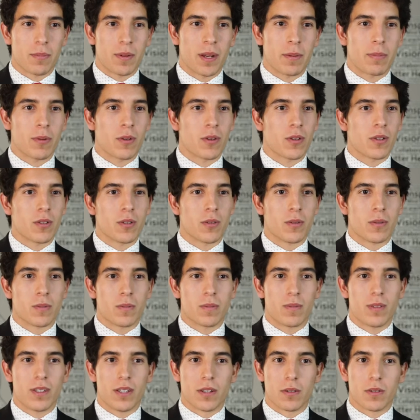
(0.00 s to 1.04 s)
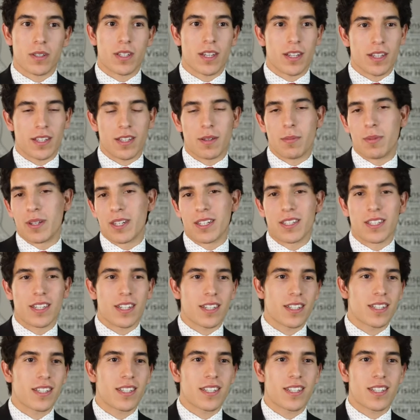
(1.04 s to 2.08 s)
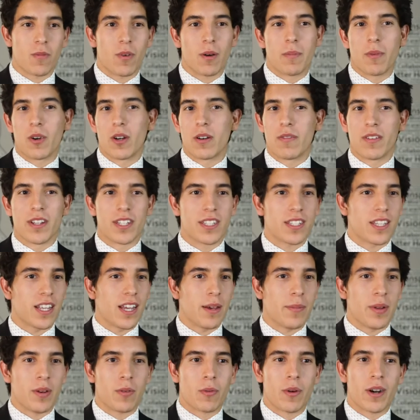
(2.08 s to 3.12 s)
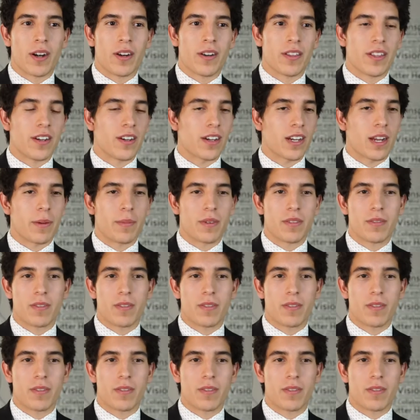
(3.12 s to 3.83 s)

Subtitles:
people who, you know, sit in the big seats, what motivates them and where they're coming